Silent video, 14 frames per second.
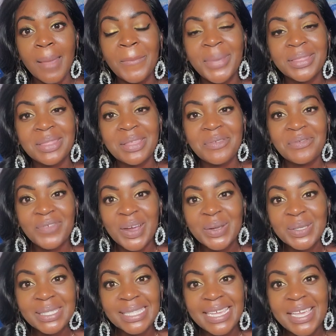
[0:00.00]
but the
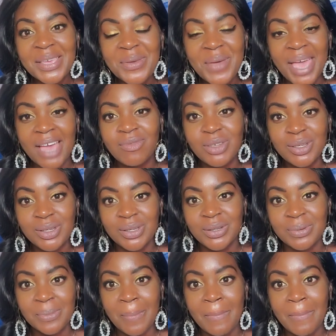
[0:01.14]
first thing you have to do,